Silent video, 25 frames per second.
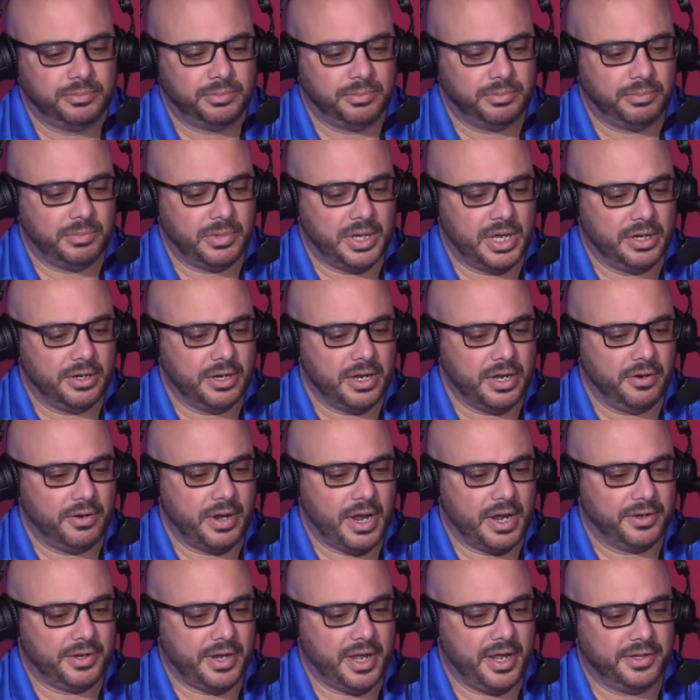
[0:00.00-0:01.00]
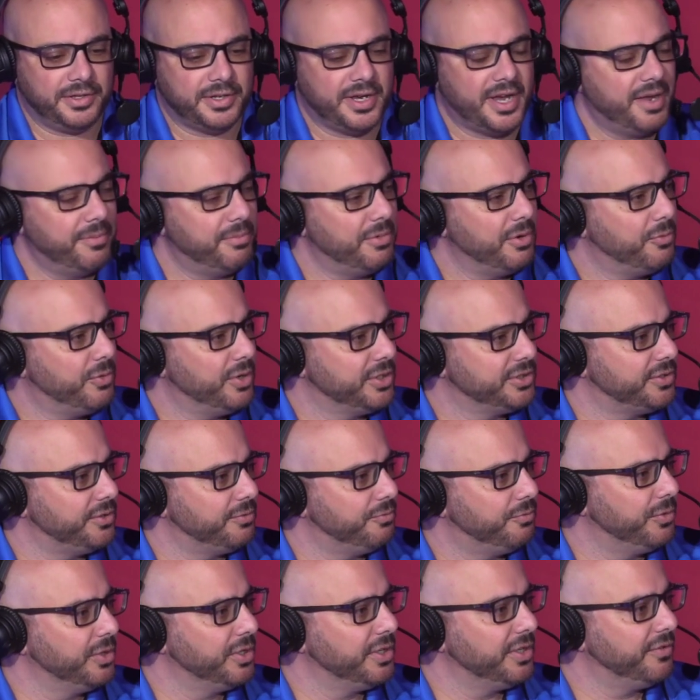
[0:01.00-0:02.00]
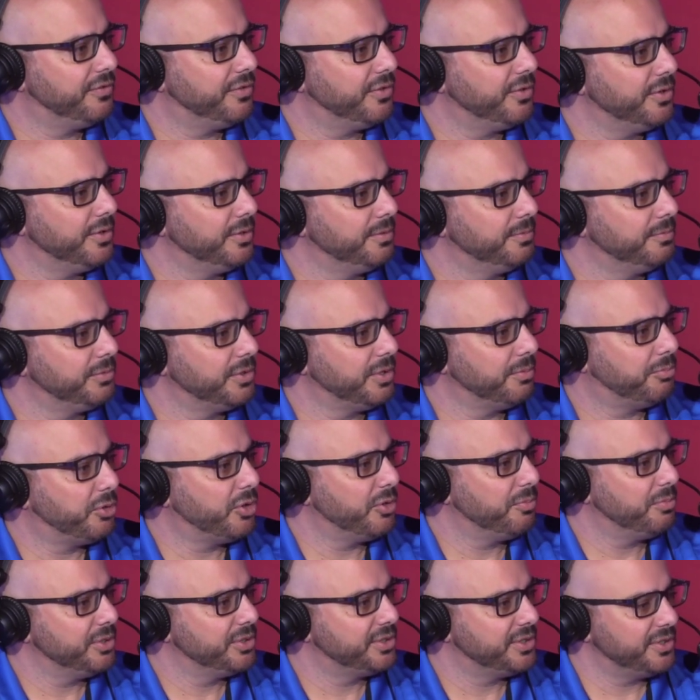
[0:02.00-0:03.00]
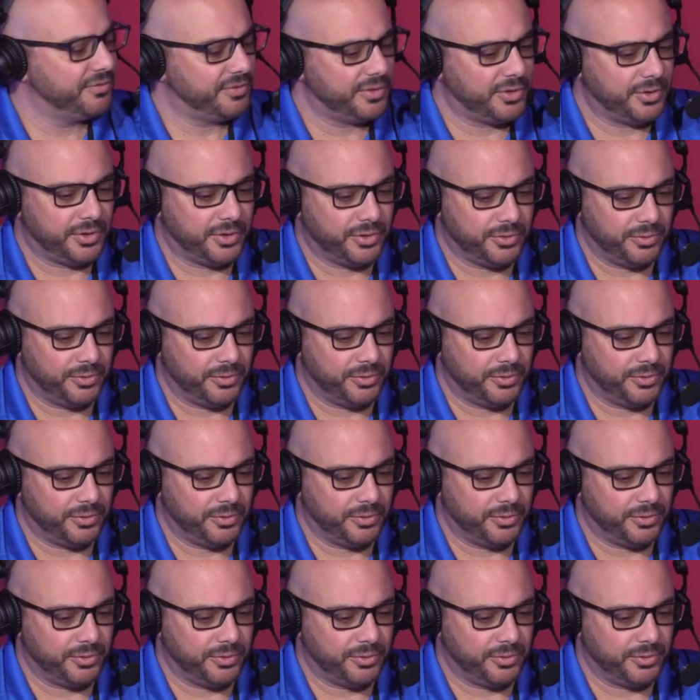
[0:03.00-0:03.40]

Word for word: Mm-hmm. At that time, it wasn't really for the purpose of